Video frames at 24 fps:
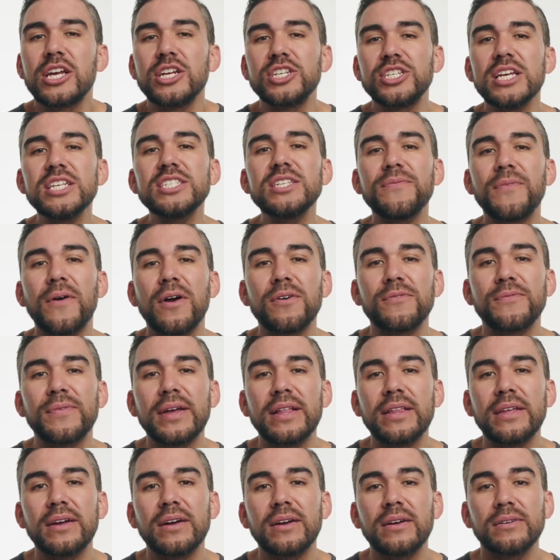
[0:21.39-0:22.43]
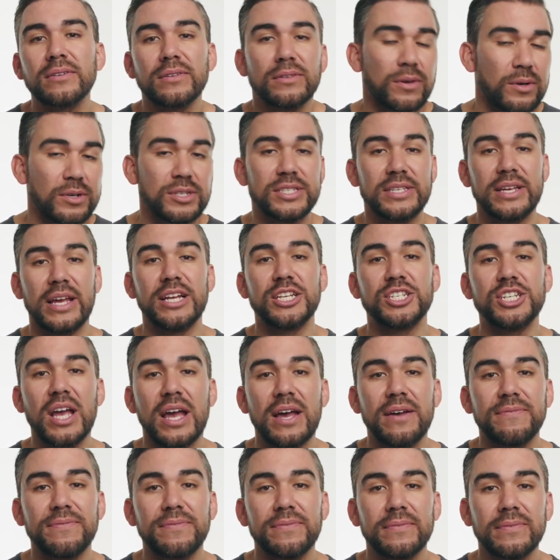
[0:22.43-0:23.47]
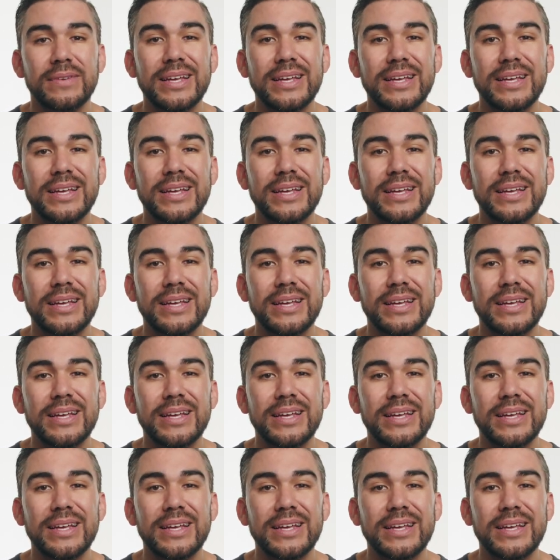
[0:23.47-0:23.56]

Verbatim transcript: Congestive heart failure, or CHF,